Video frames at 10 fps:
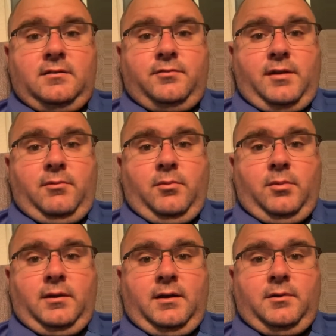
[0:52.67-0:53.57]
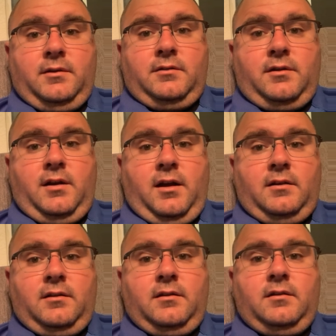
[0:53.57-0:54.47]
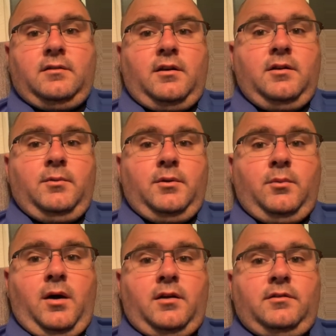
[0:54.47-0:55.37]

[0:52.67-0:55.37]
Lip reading: Flammable liquids are not soluble in water,